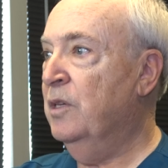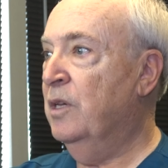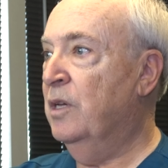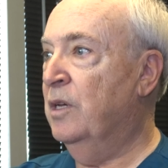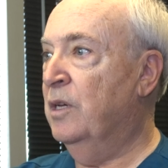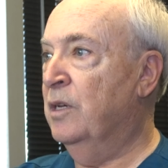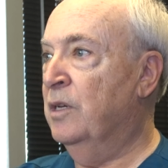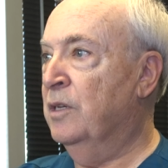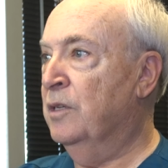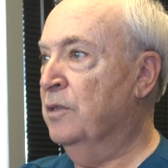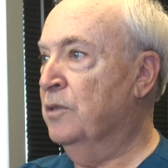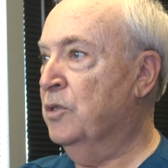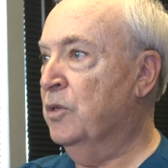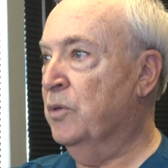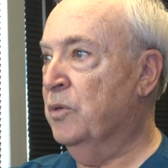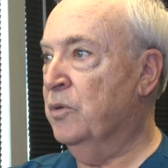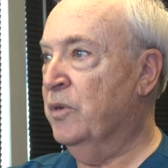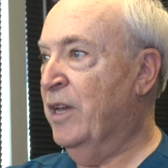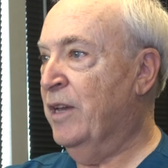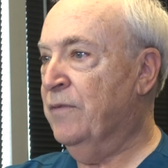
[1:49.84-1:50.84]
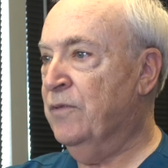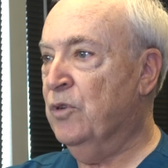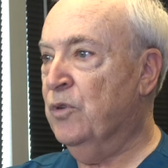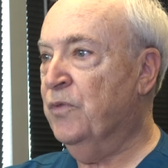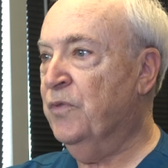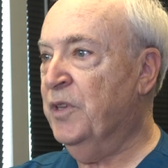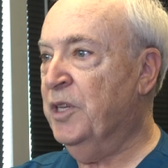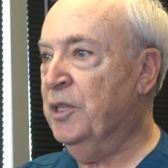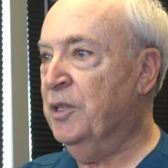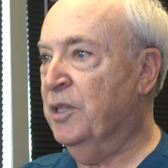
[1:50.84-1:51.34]
so you have
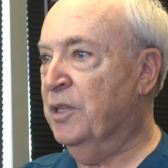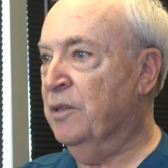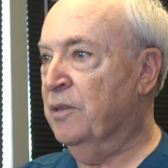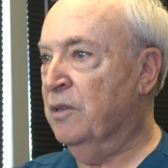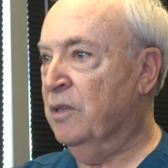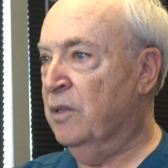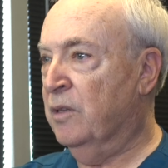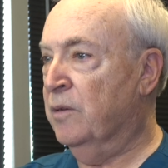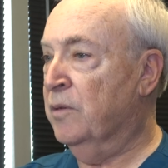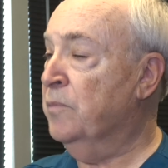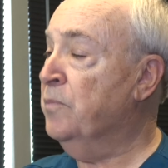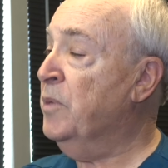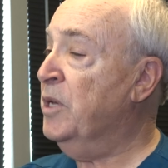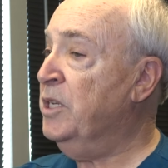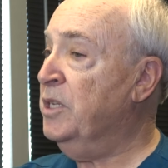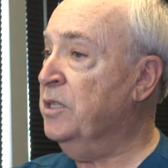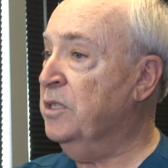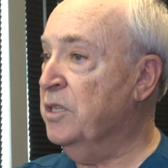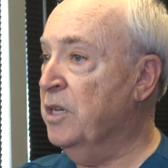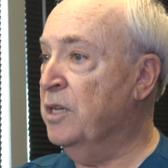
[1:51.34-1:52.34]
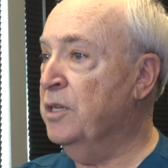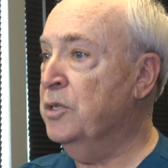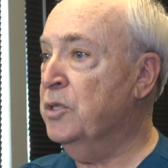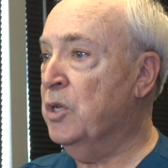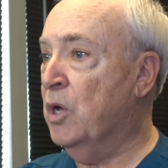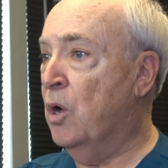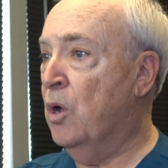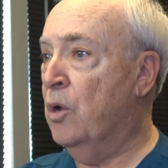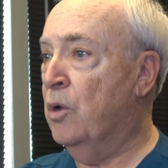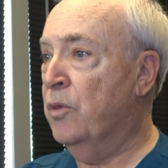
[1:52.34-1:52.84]
no feeling on it, but it does
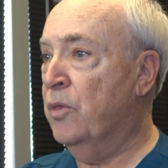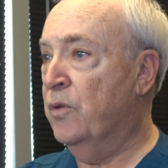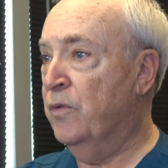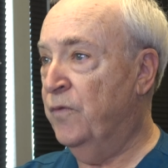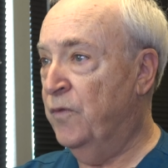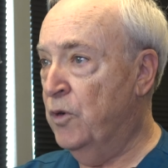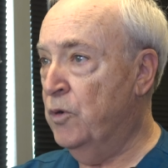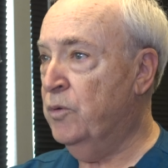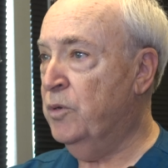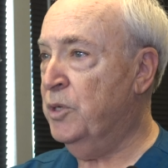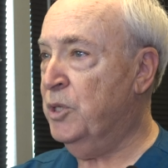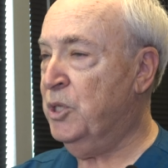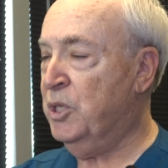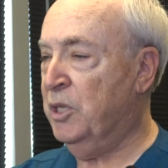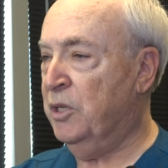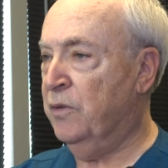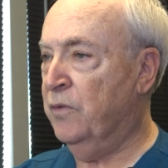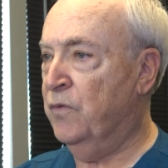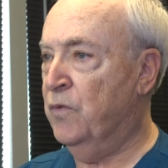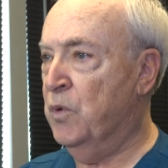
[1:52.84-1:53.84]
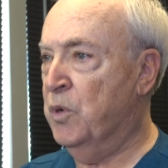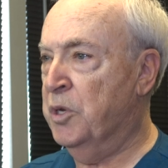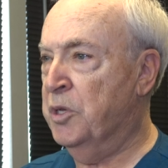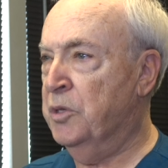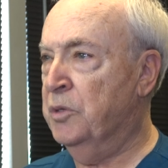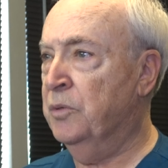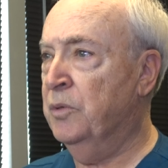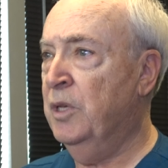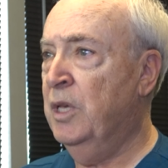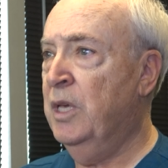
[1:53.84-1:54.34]
all the focusing for
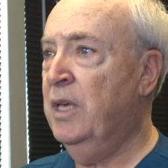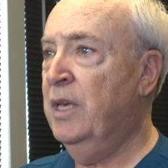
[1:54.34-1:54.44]
you.